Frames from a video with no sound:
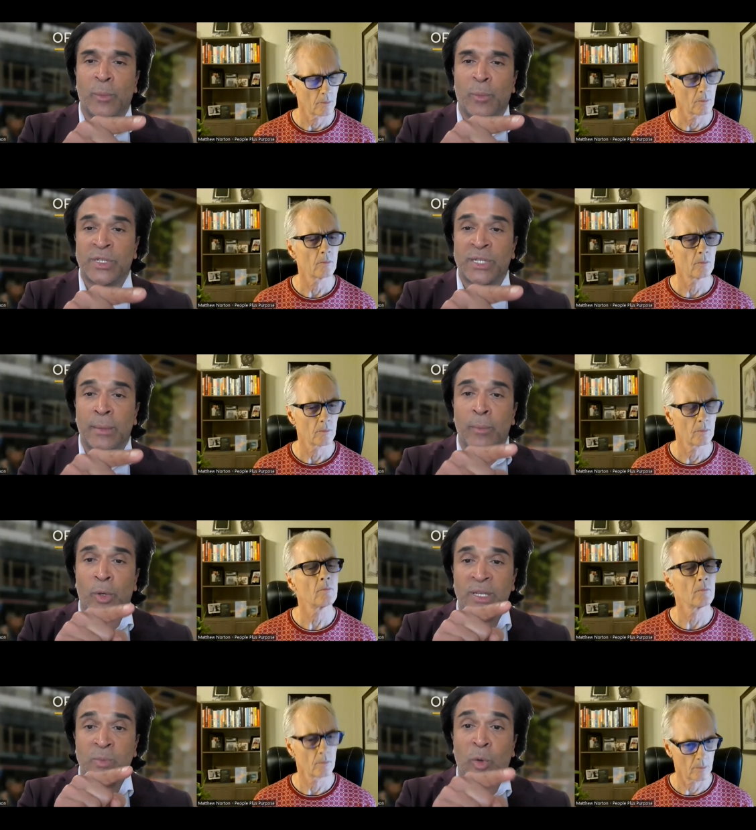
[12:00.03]
Speaker 1: you're pushing it more,
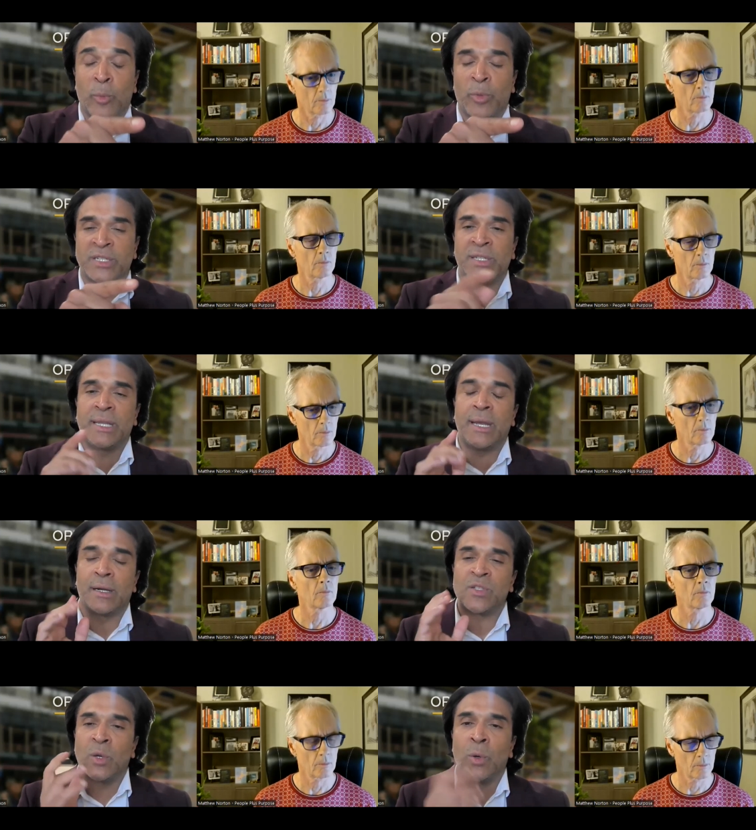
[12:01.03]
there's more mm -hmm. pressure there.
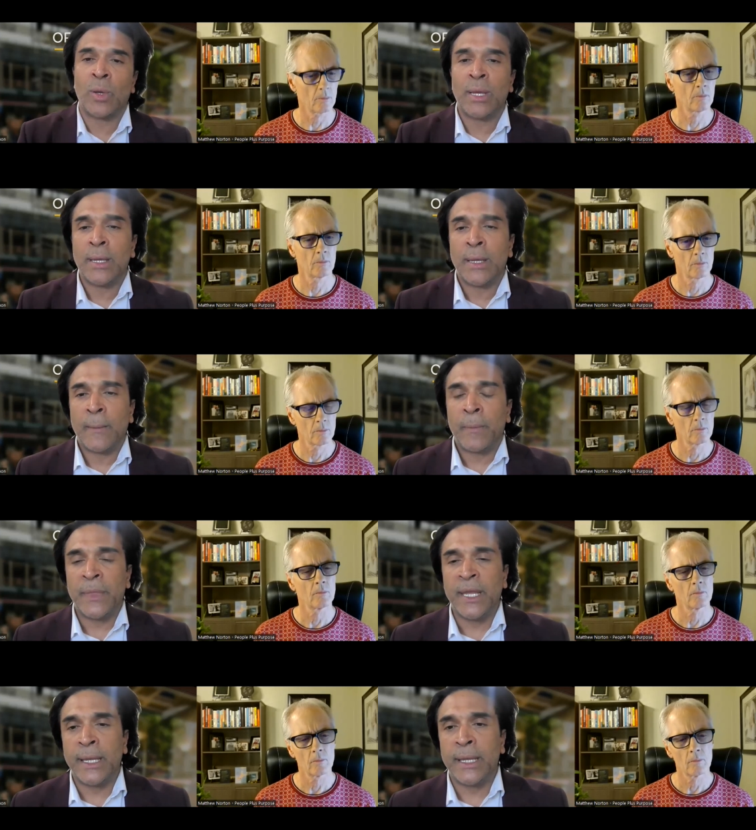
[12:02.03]
So mm -hmm.
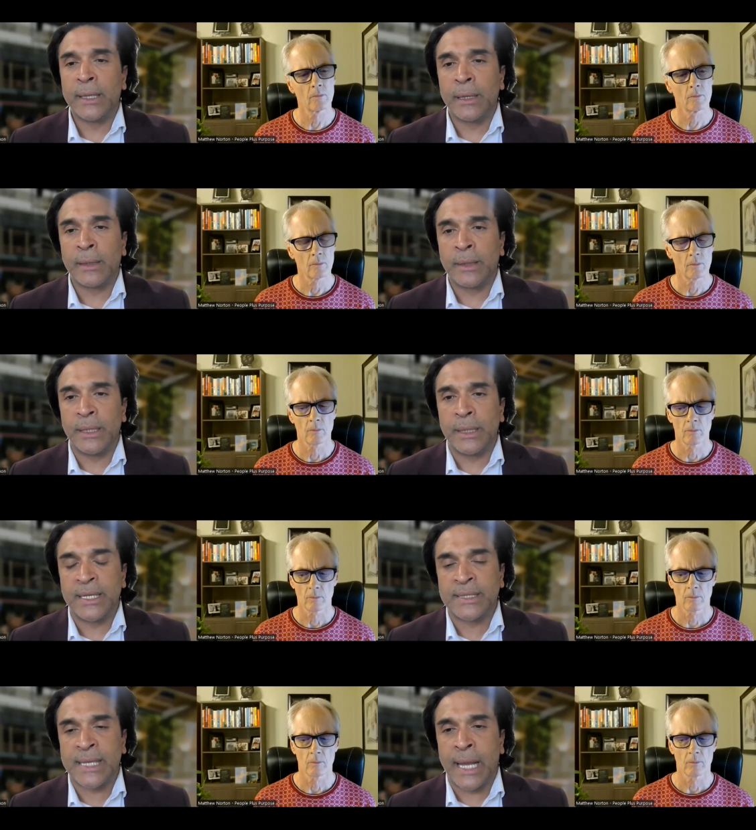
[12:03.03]
the the
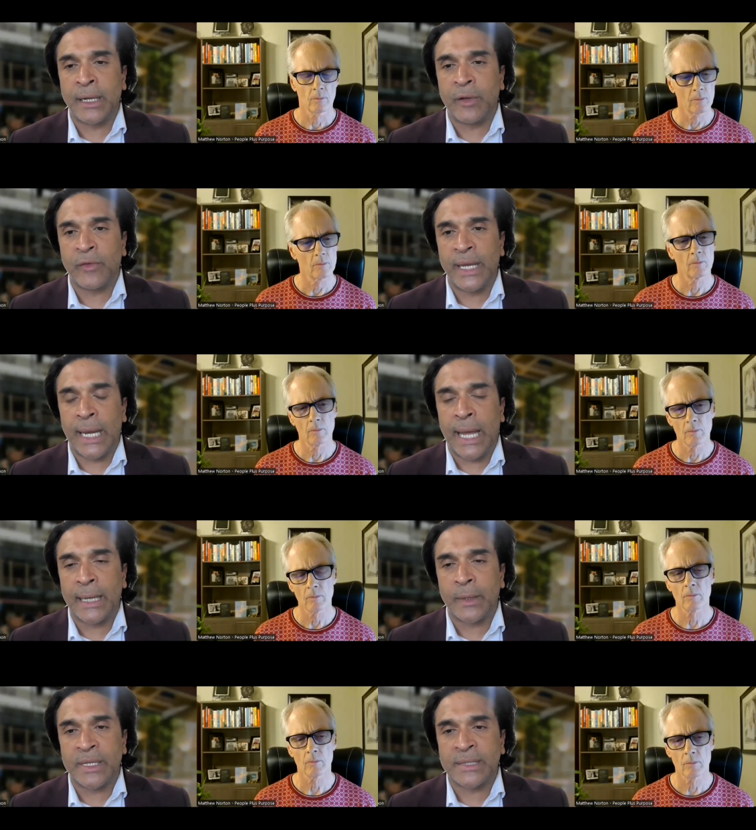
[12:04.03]
design of the
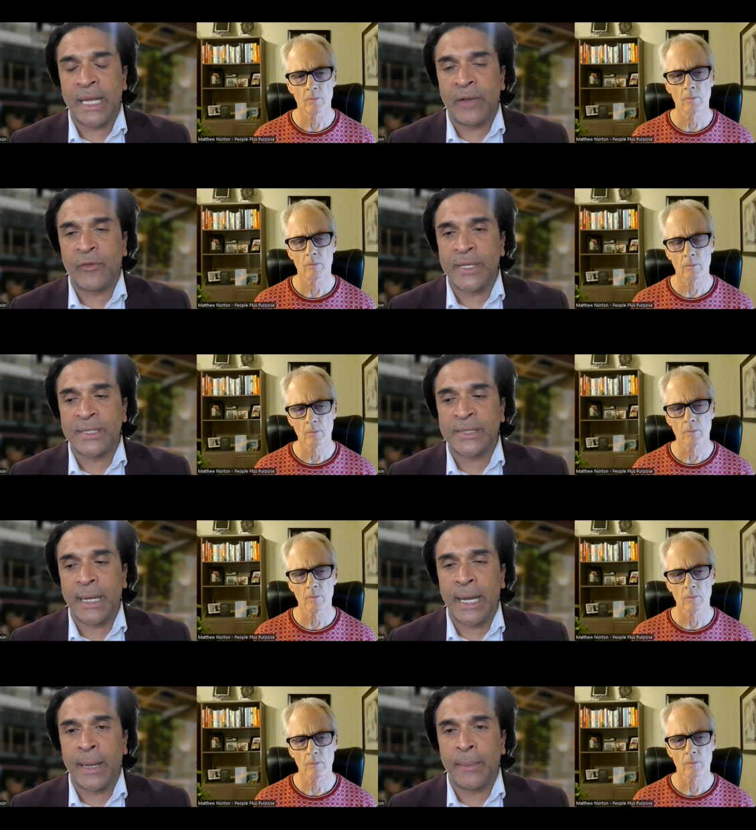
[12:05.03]
aligner itself is
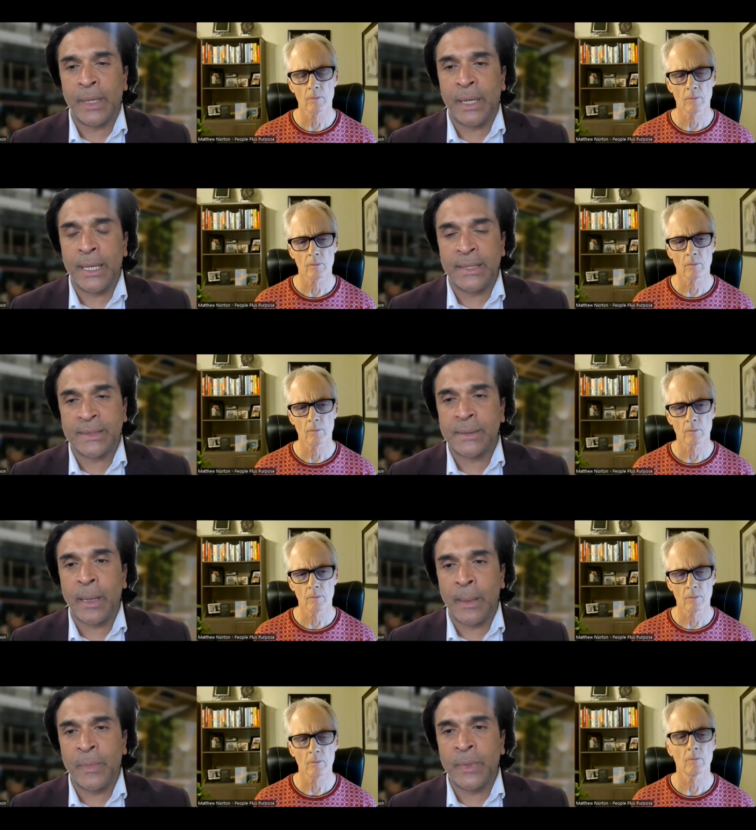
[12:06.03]
uh, is
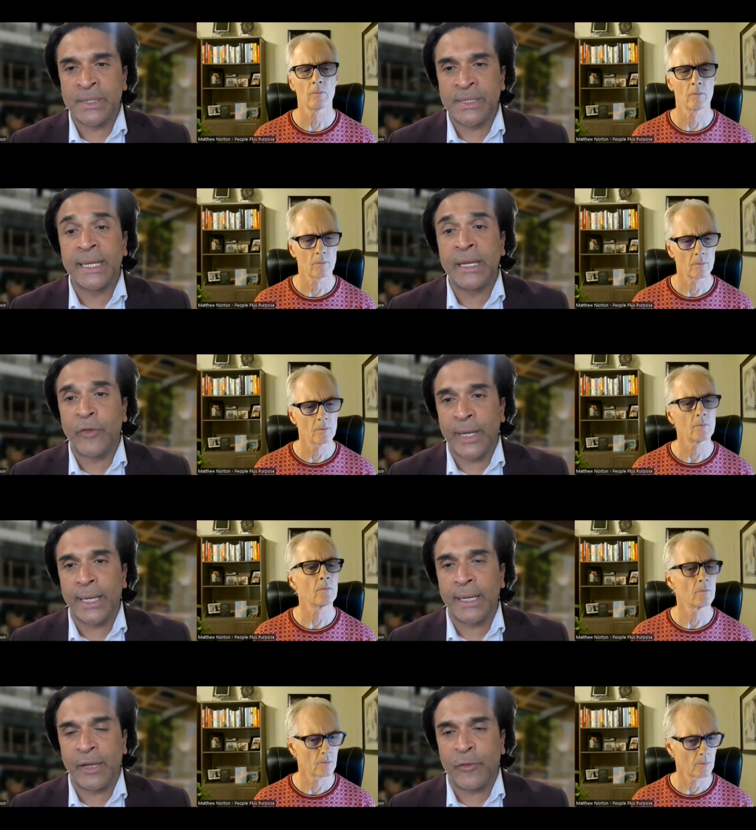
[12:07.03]
uh,
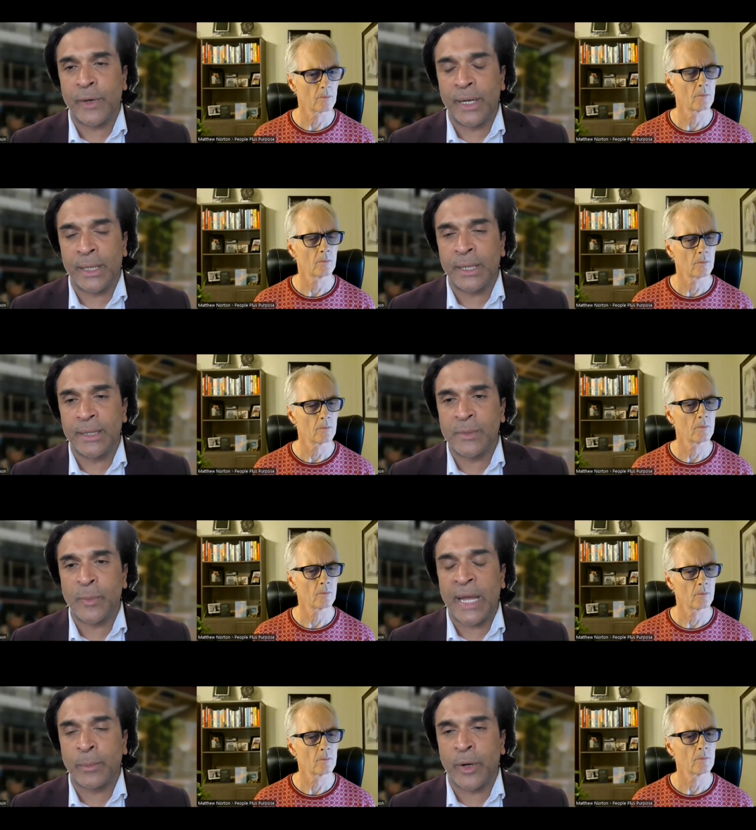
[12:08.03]
significantly different. It's
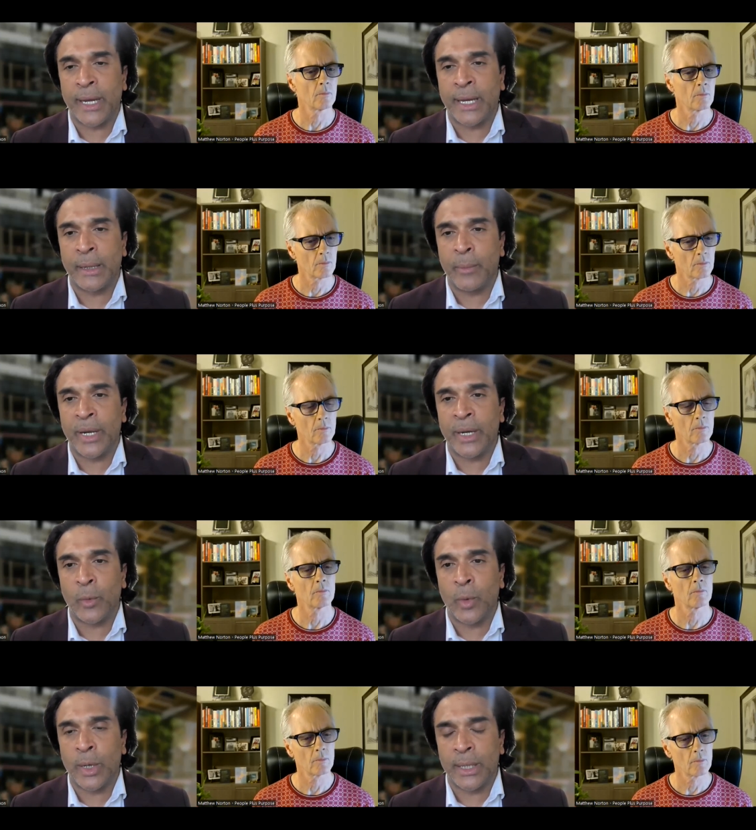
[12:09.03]
path breaking compared to
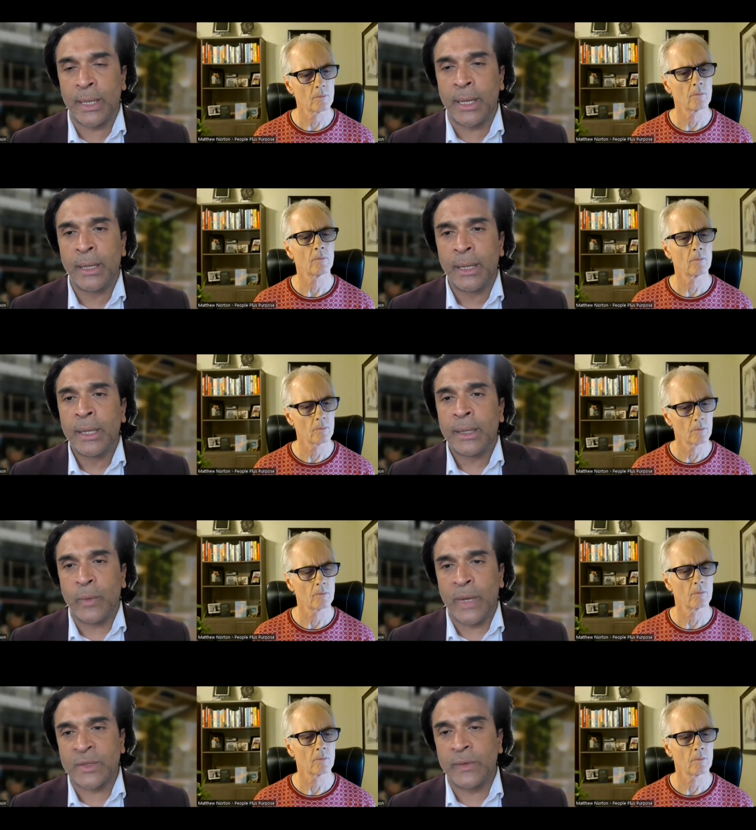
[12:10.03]
what the
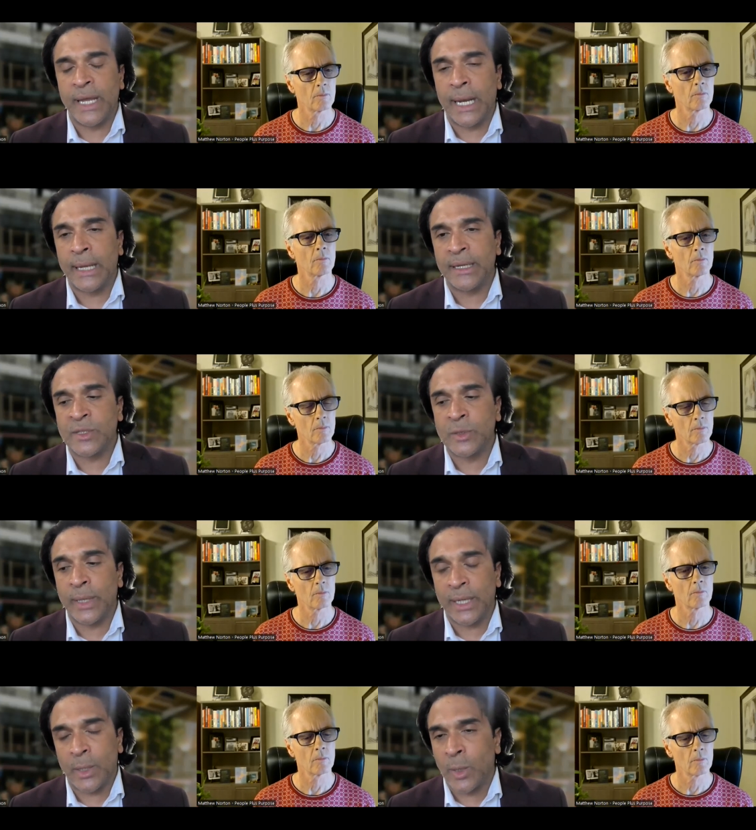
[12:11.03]
rest of the aligners do.
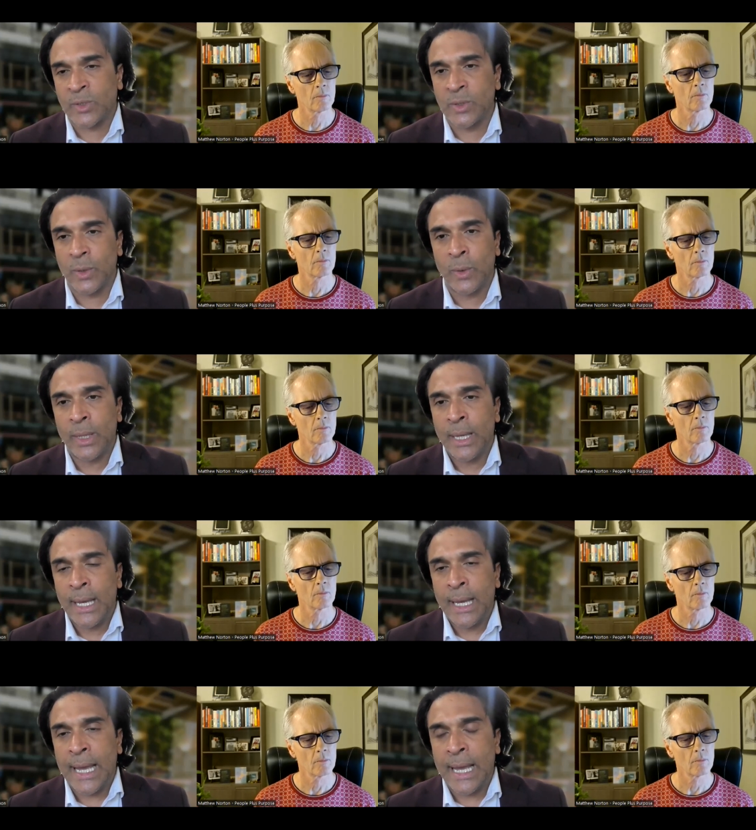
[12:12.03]
And it also
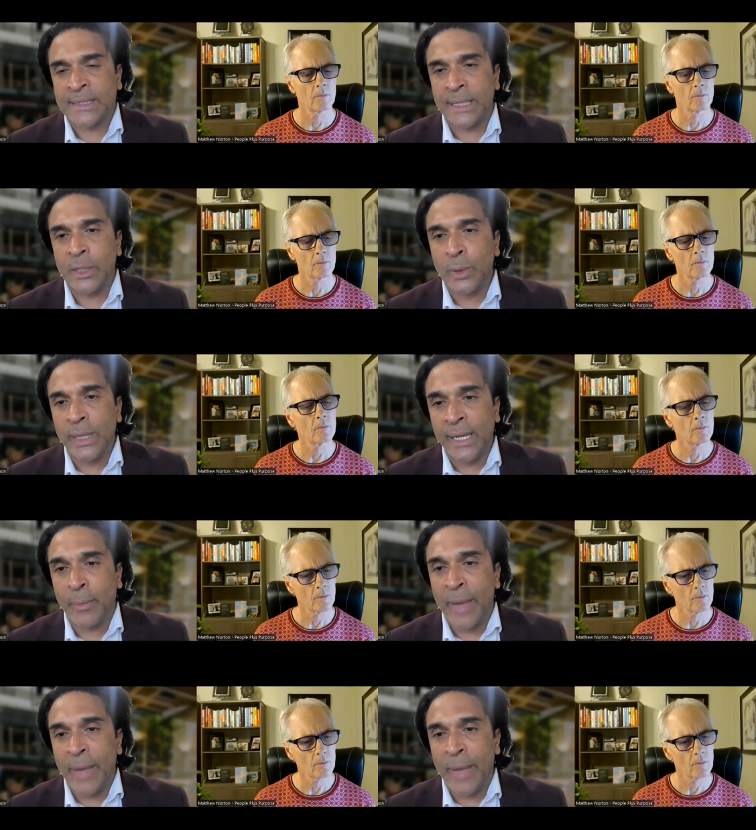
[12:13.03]
has a unique